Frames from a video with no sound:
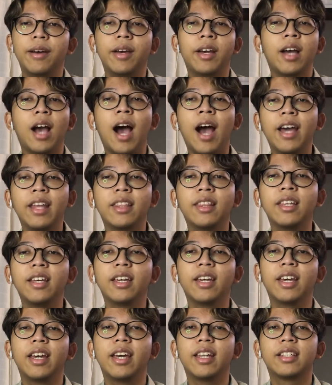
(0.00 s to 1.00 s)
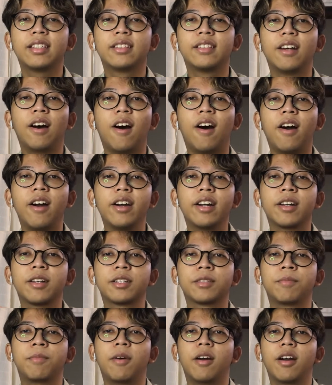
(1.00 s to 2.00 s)
I think it's the hardest
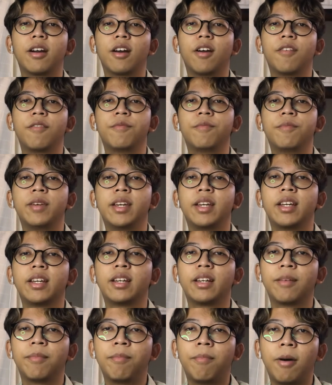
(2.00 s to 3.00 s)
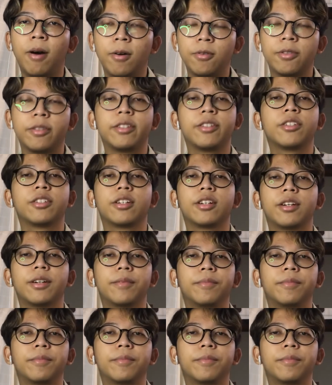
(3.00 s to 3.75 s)
part of being a politician.